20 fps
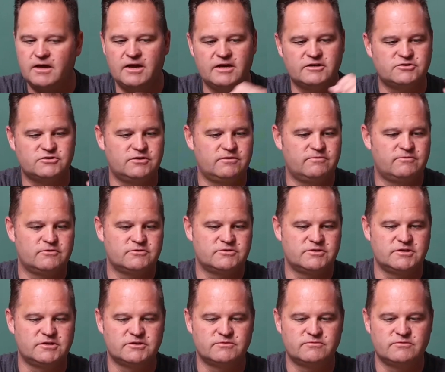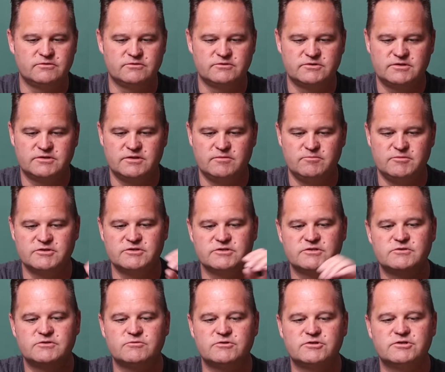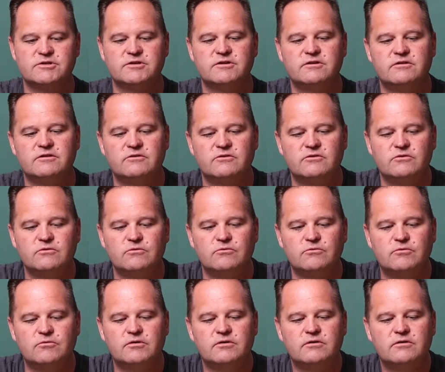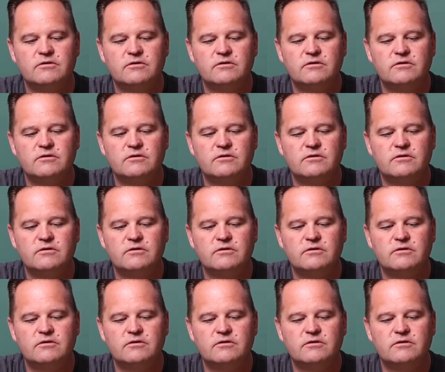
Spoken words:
Actually, first things first, let me just switch it into